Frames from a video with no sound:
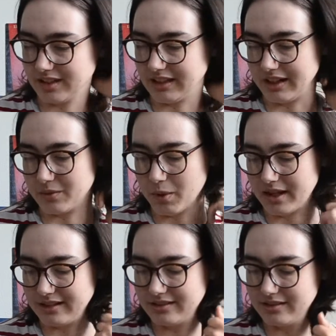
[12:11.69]
like
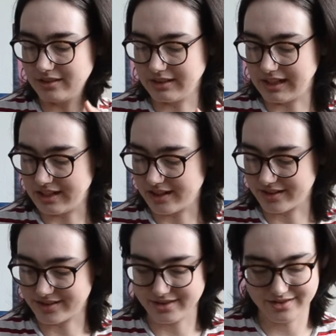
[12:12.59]
white lady
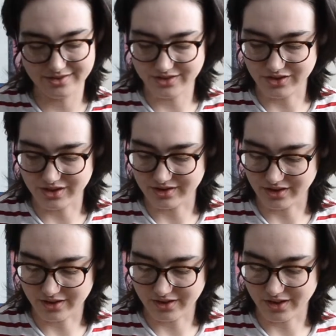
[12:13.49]
character, she's
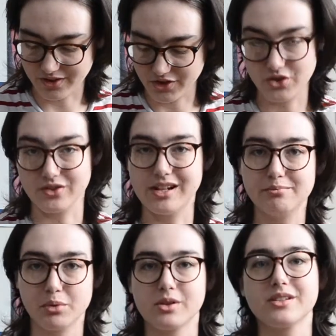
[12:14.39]
on the charrette
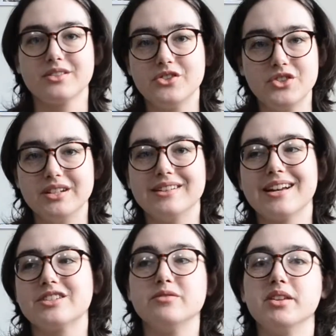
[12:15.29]
board and she
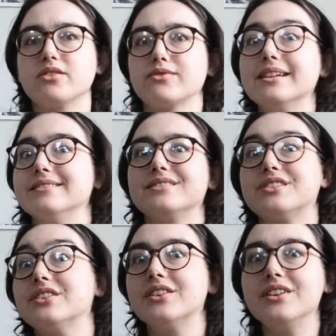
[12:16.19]
has to be threatened
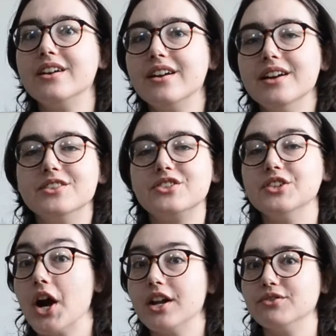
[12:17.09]
to
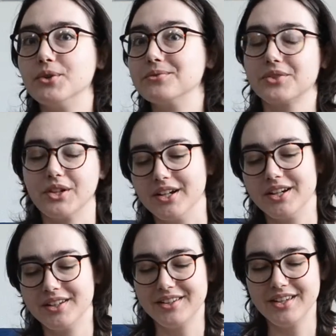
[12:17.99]
not vote for
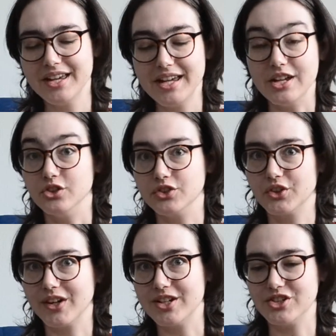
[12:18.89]

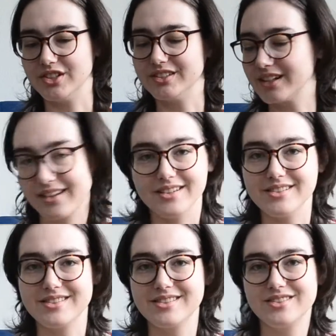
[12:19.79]
integration
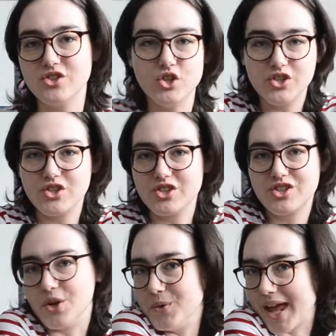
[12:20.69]
because she's just
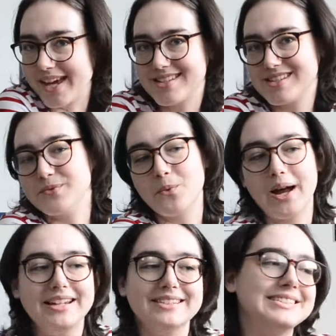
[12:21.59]
so nice and
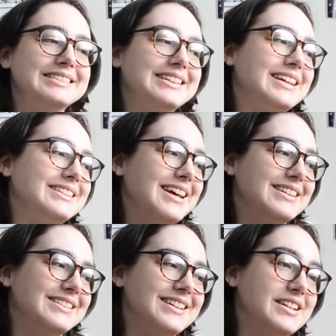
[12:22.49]
white and
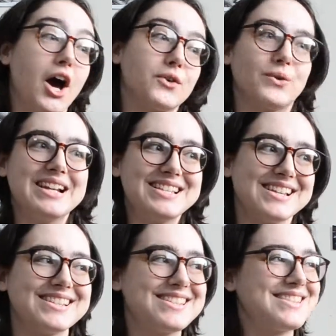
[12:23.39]
not
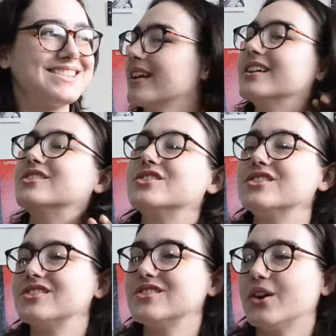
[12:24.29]
racist. It's
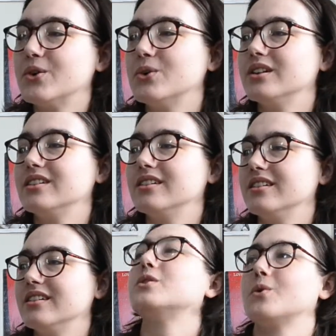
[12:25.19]
just so
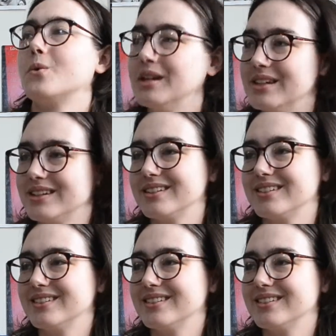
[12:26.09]
annoying,